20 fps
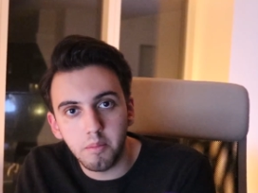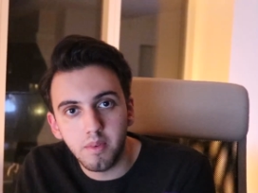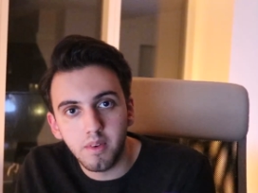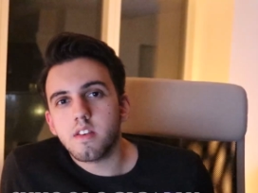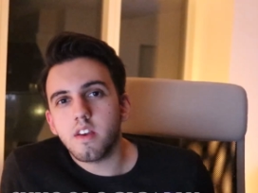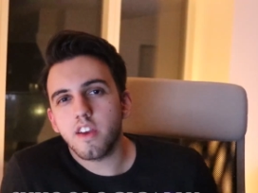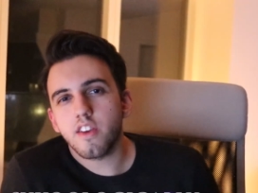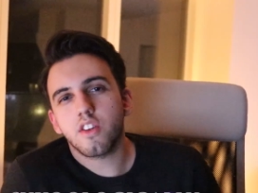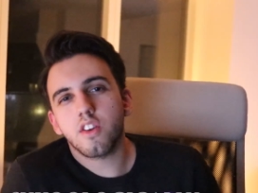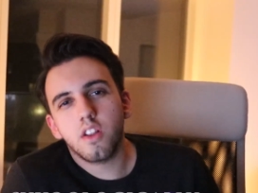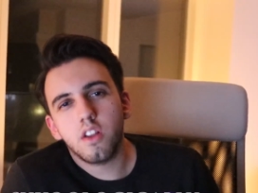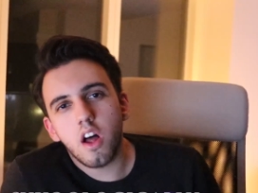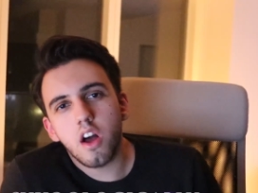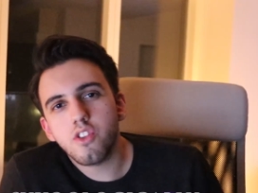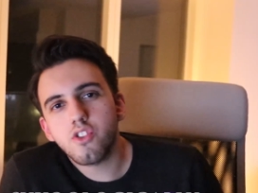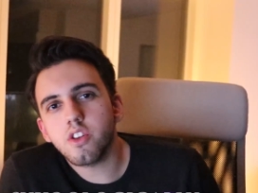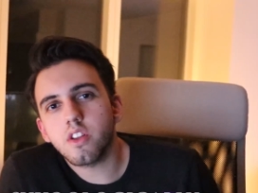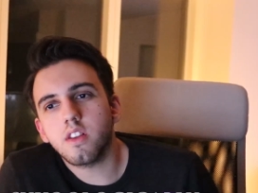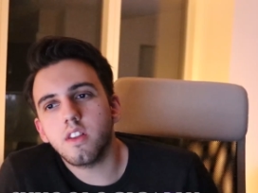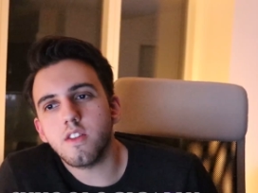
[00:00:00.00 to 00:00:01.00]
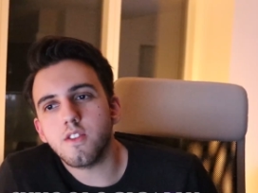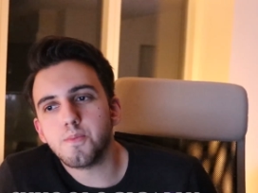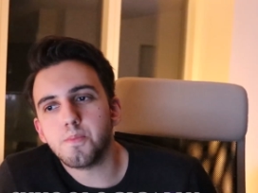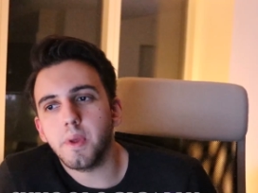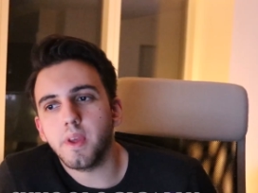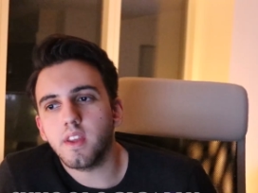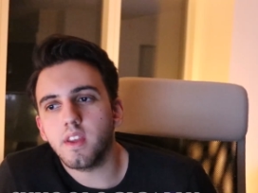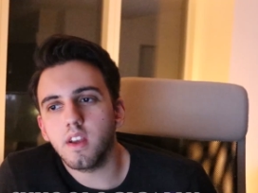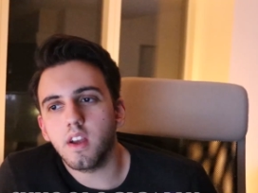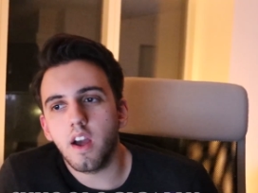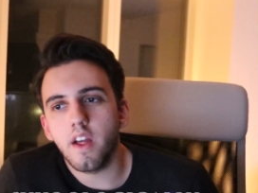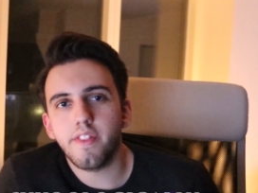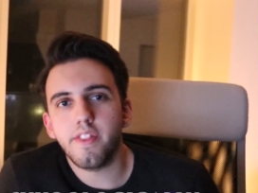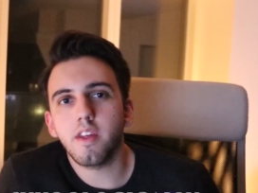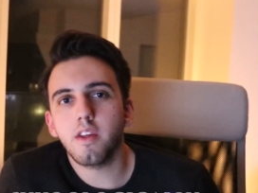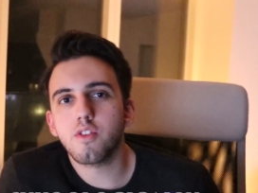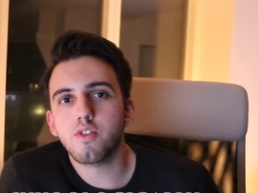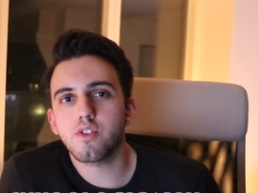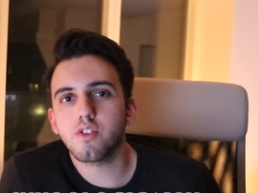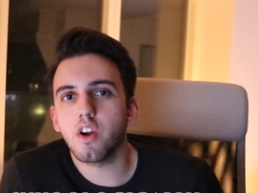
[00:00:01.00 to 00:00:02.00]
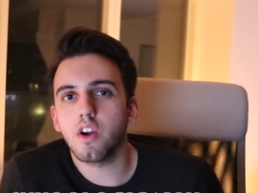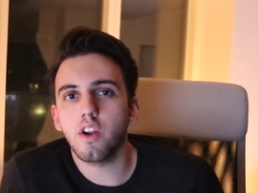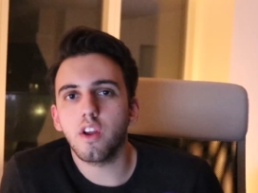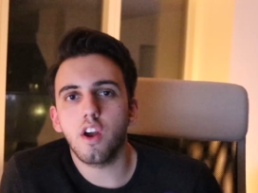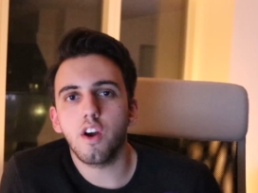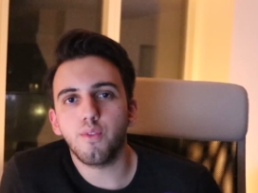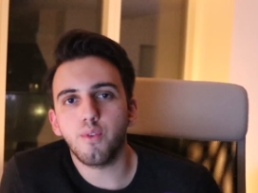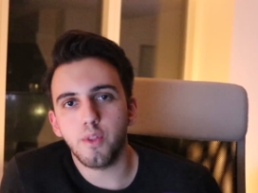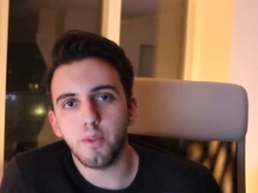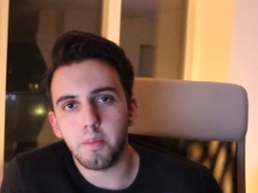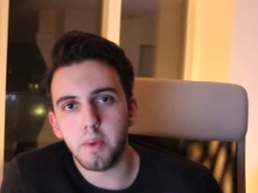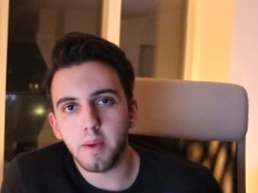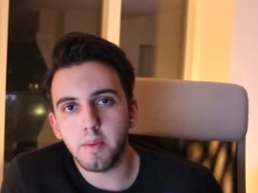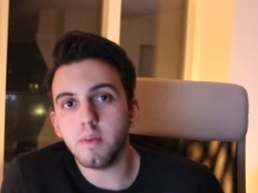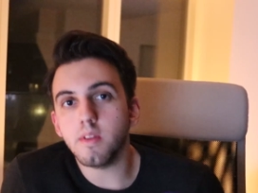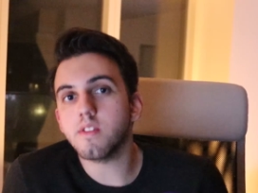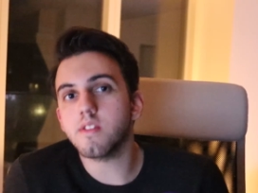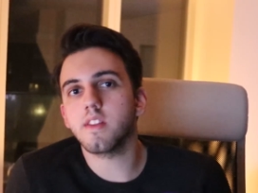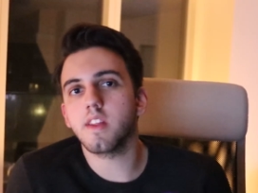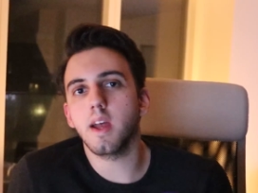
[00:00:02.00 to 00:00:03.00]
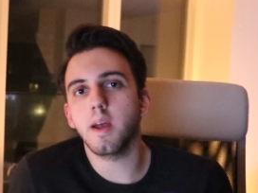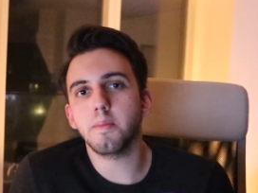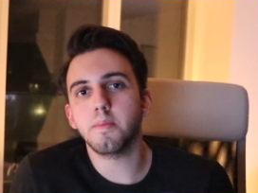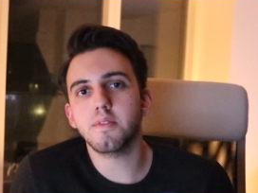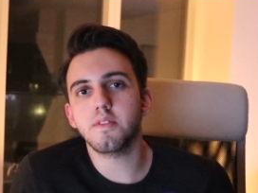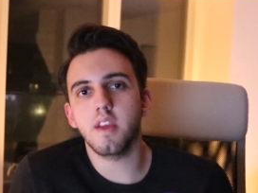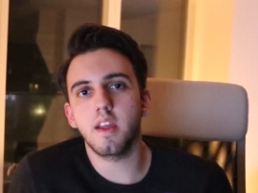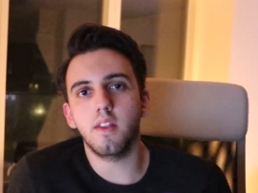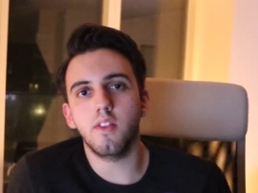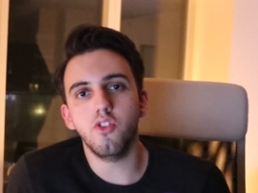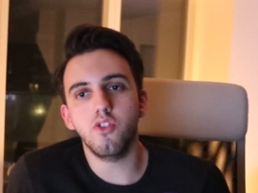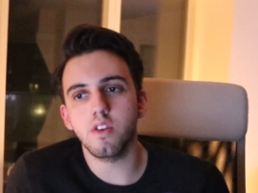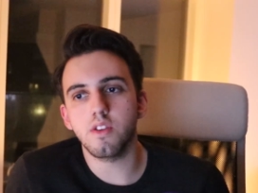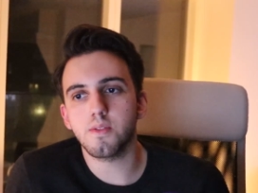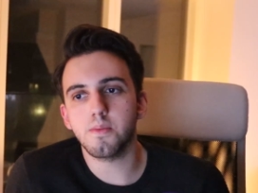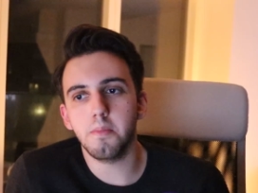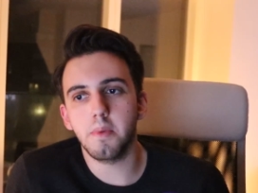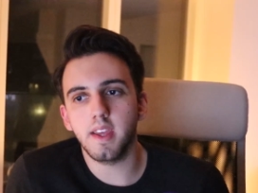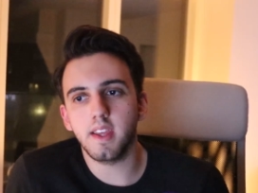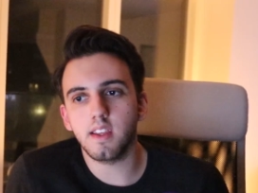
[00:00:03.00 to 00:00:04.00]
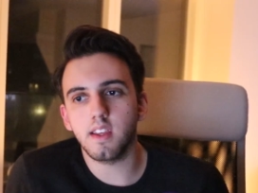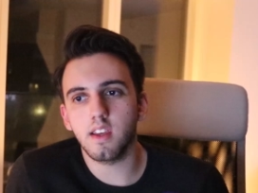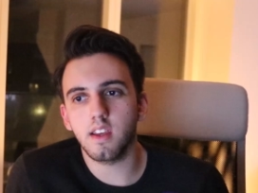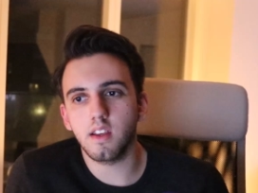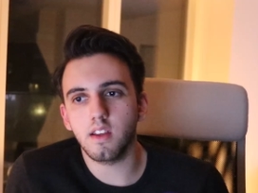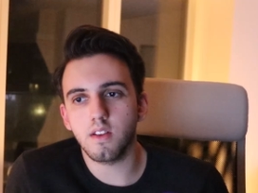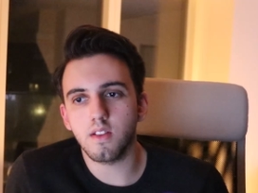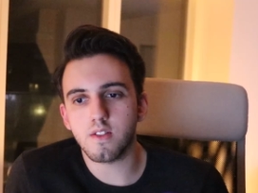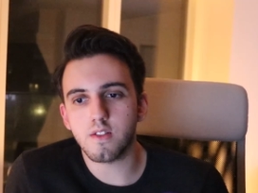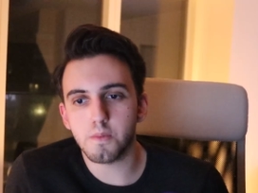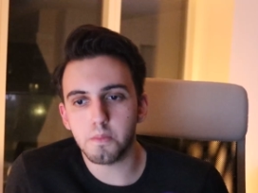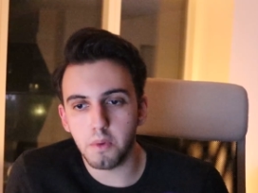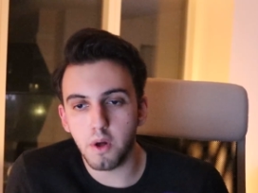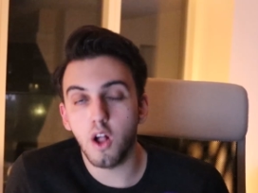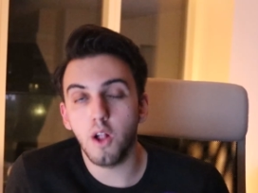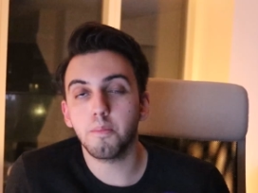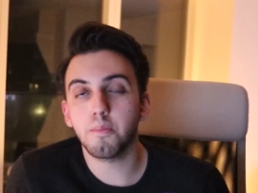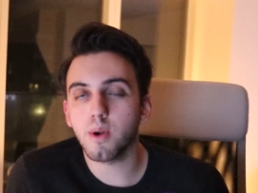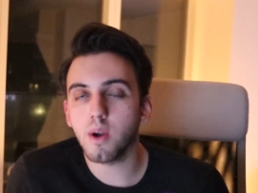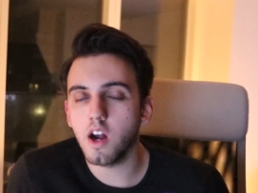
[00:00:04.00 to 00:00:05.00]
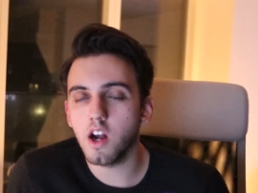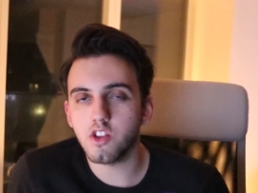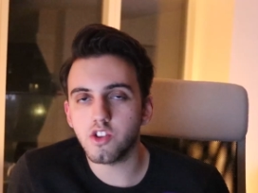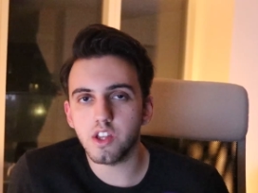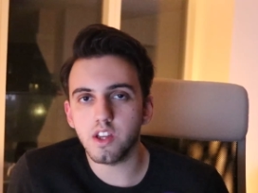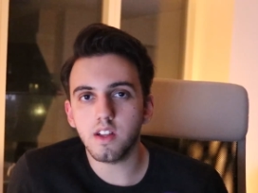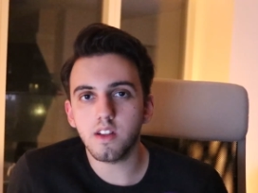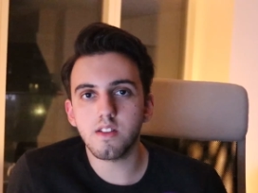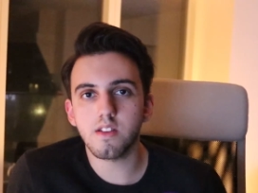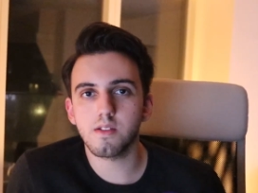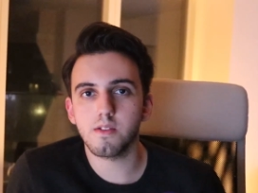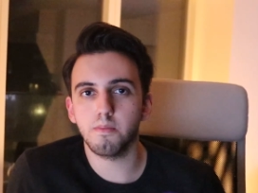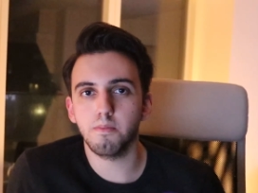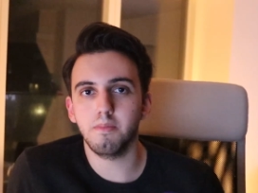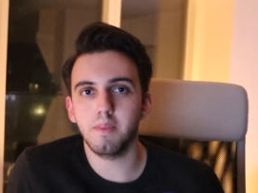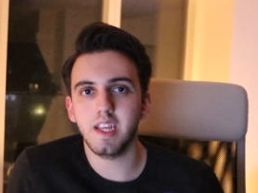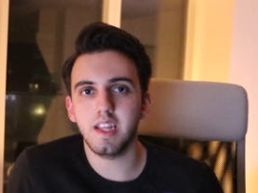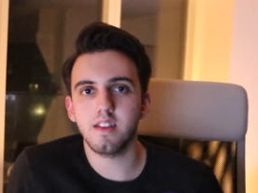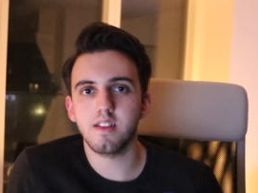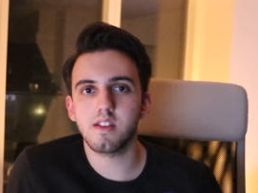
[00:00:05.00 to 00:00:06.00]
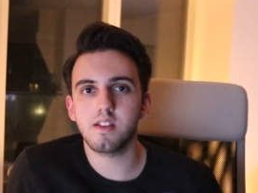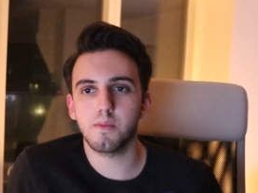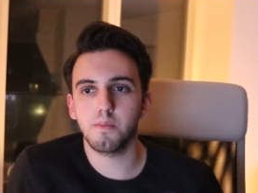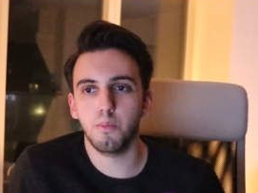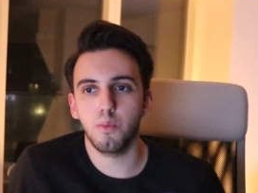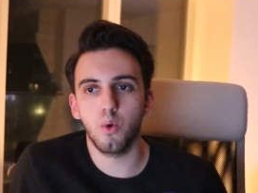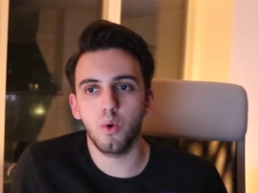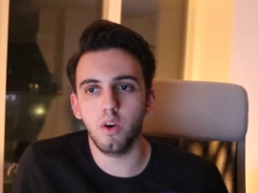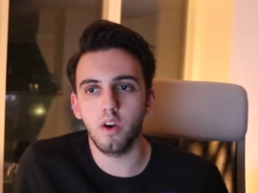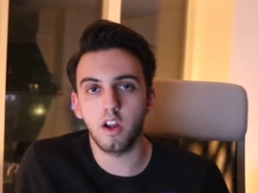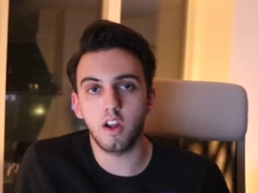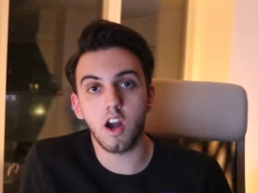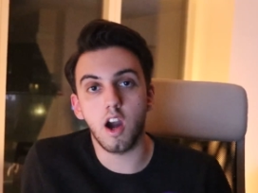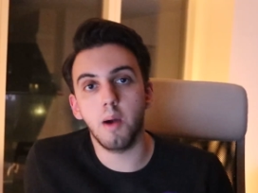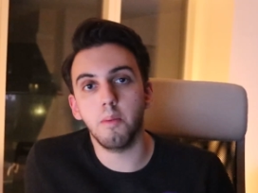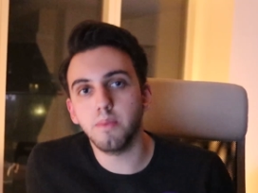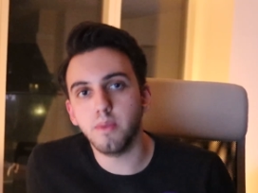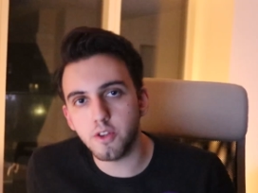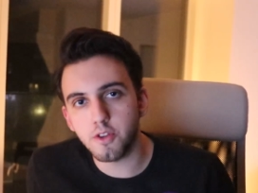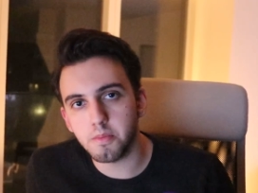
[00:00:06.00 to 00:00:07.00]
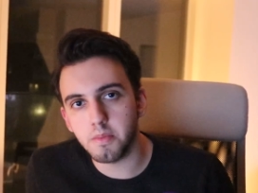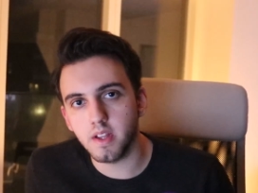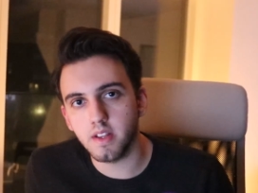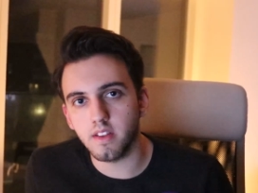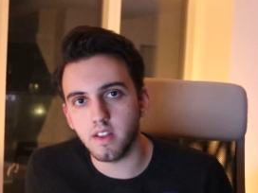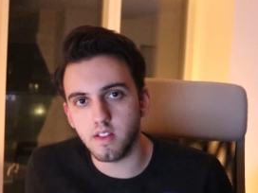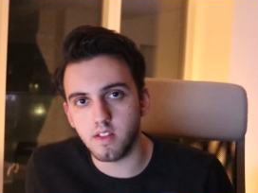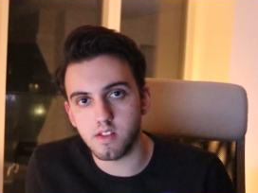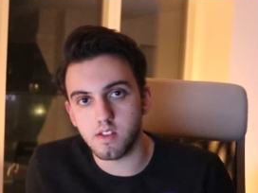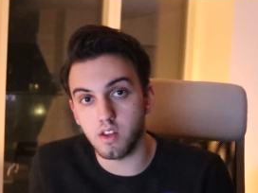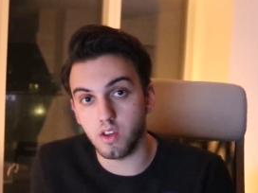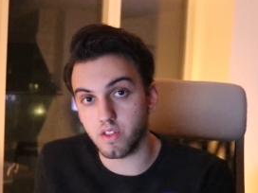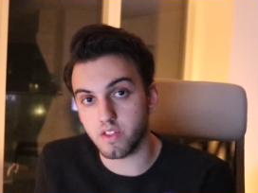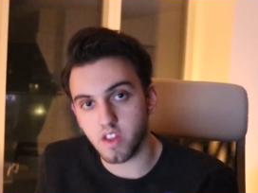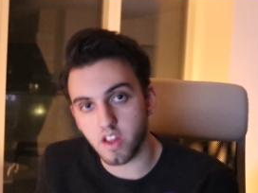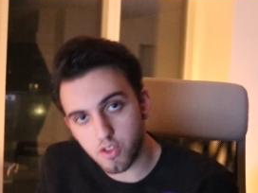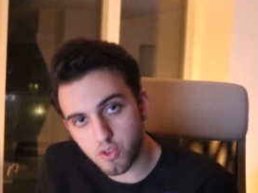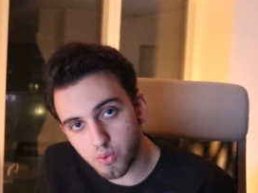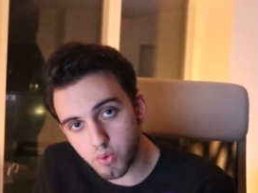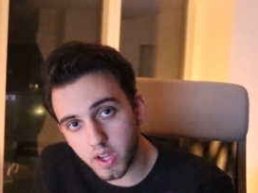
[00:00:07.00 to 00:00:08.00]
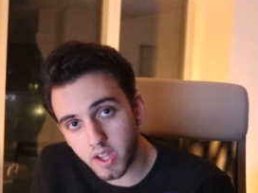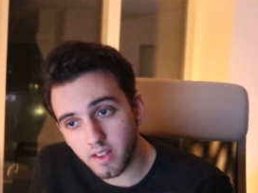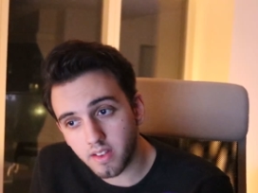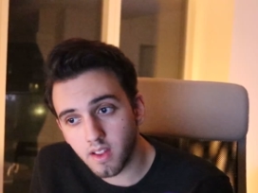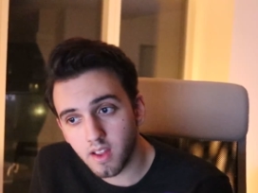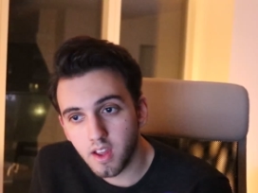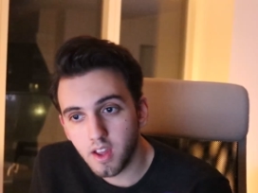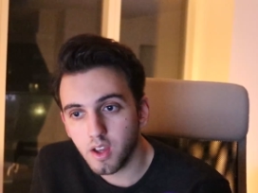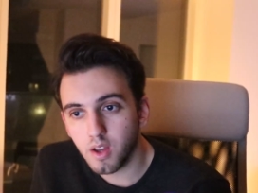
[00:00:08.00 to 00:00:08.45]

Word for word: Psychologically speaking, I think starting off with baby steps and just making small projects means more accomplishment and success rate,